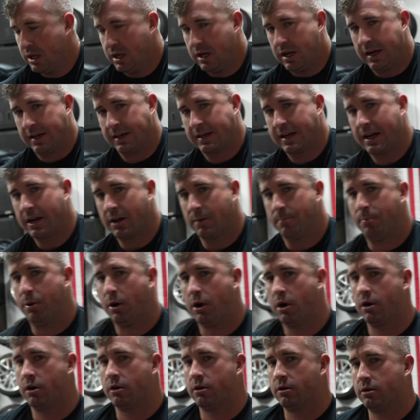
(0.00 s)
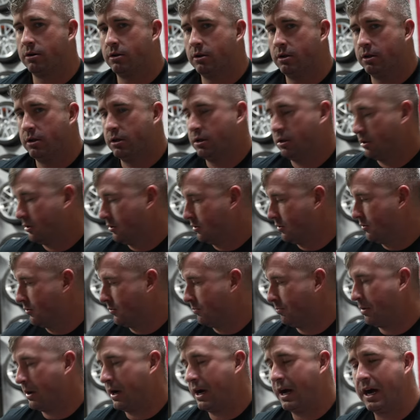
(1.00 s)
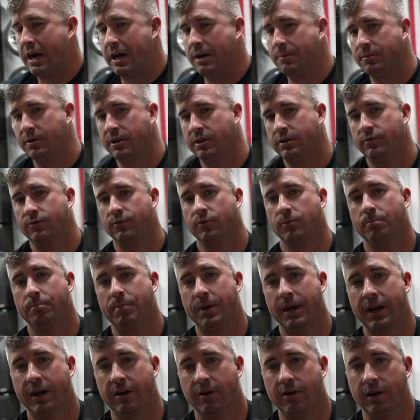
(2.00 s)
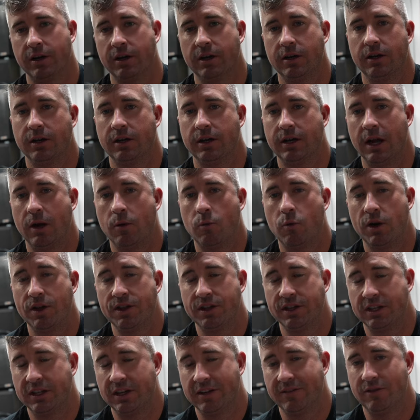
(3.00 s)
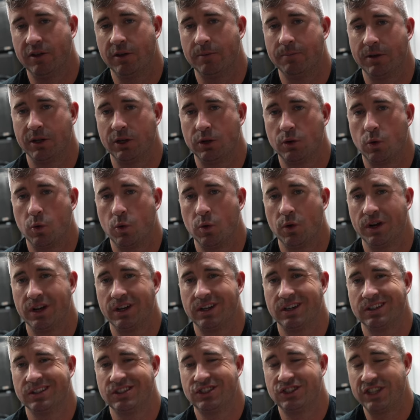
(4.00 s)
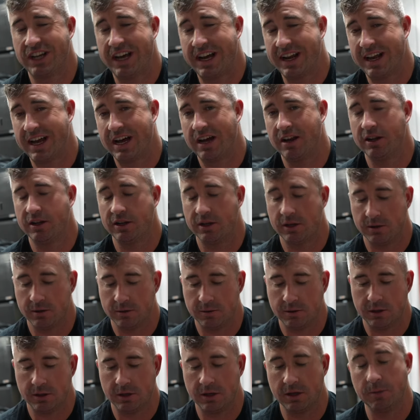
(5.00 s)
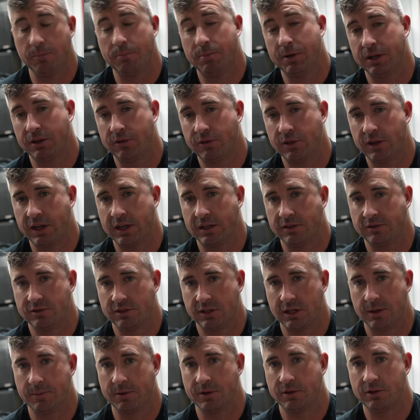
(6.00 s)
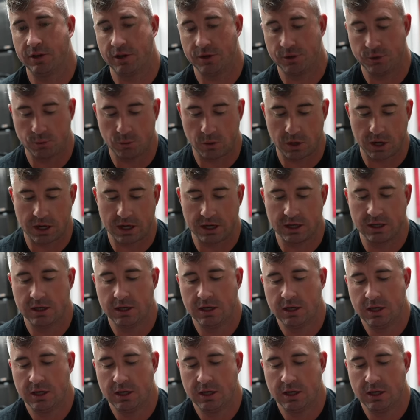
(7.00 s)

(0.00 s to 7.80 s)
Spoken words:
I got a part behind me from Perrin and I want to give them a quick shout out and a big thanks, and I'm going to tell you why.